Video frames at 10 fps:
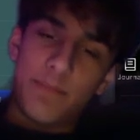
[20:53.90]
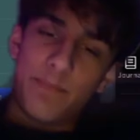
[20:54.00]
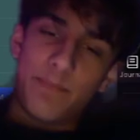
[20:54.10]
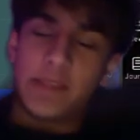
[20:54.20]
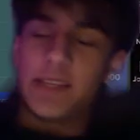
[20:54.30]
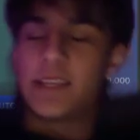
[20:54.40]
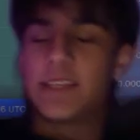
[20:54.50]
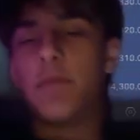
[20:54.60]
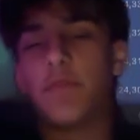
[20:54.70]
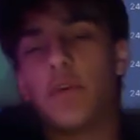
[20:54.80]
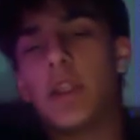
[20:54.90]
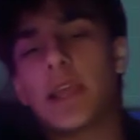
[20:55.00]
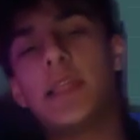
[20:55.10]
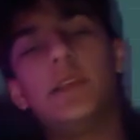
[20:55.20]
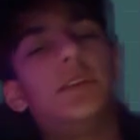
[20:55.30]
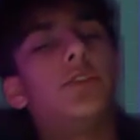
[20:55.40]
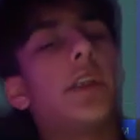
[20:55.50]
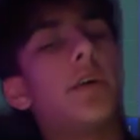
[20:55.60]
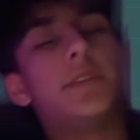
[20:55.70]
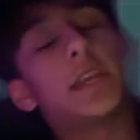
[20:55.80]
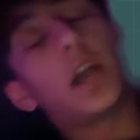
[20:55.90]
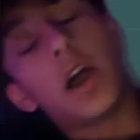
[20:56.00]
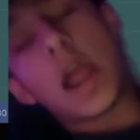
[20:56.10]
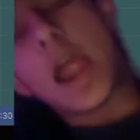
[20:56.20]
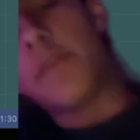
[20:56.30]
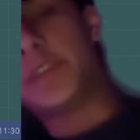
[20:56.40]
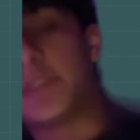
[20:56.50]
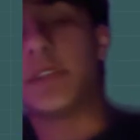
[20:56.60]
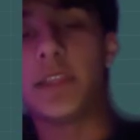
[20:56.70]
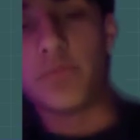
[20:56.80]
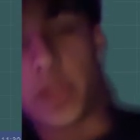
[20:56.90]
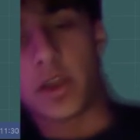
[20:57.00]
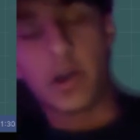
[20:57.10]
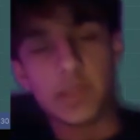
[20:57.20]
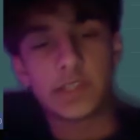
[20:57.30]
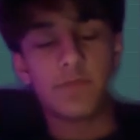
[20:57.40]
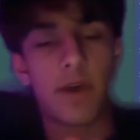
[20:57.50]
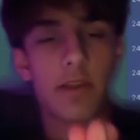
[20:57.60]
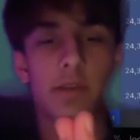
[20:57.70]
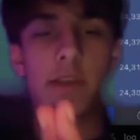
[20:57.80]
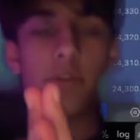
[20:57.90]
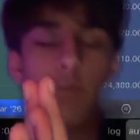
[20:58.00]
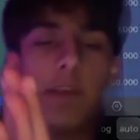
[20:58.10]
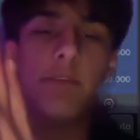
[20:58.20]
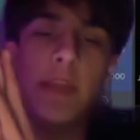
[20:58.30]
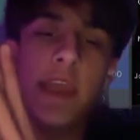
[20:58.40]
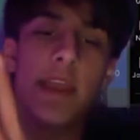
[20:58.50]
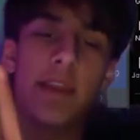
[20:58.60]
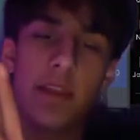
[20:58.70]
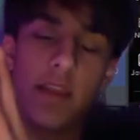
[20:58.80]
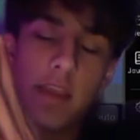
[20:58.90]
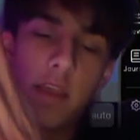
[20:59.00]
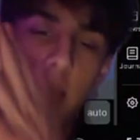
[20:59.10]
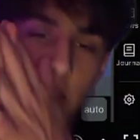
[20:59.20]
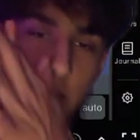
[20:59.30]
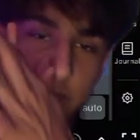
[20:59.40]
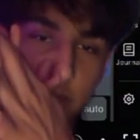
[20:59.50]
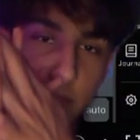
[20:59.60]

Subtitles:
Like I said before, like this is a trade I would take every single day of the week on this model, and normally it would hit. I guess it was a little